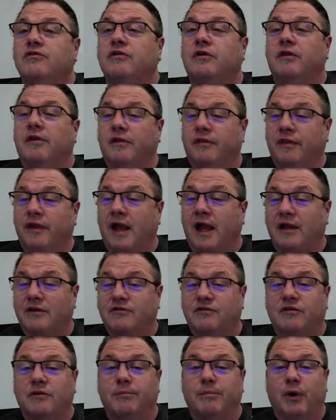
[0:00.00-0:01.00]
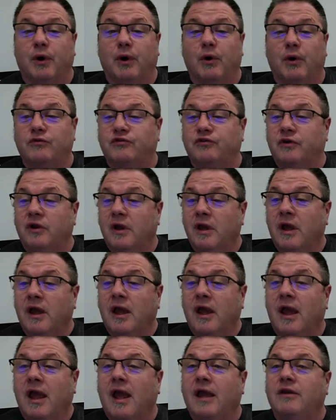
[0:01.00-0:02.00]
that that's the post.
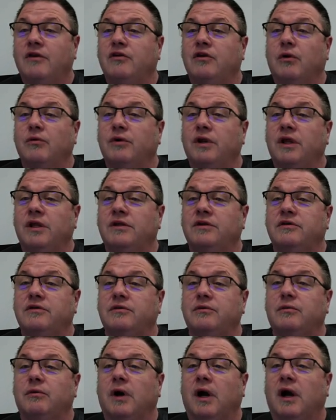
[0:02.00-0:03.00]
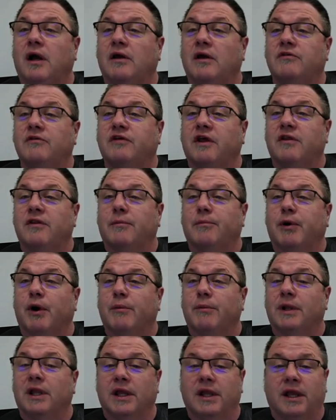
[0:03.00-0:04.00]
And you don't need to send the
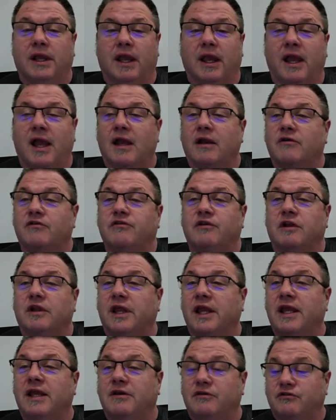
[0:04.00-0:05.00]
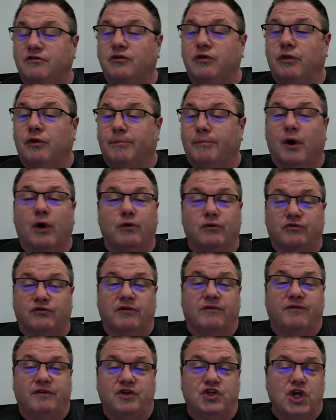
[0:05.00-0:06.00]
permalink again because the link is to the post.
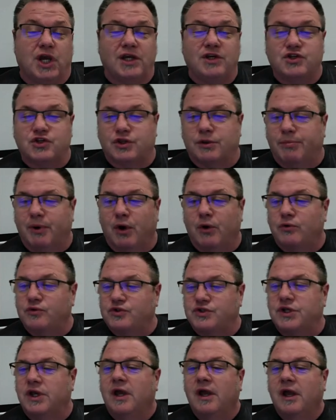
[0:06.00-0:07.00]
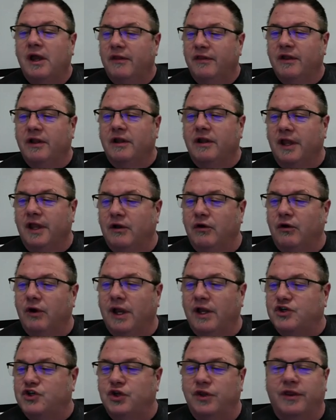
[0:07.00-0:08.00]
If you change the post, the link will
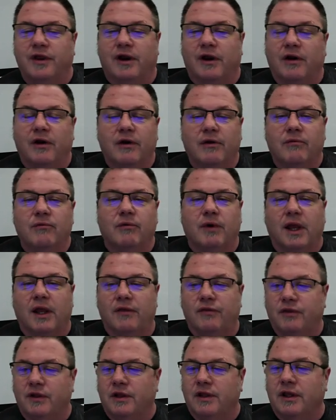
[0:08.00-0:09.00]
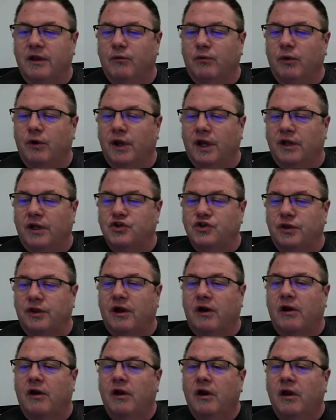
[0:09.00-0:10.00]
get you there, right? The link will get you
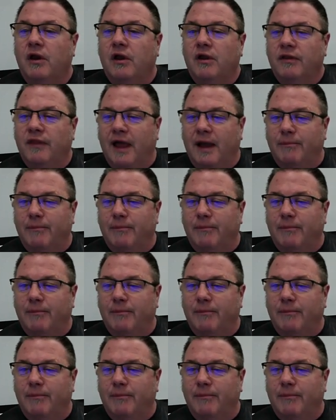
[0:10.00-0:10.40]
there, that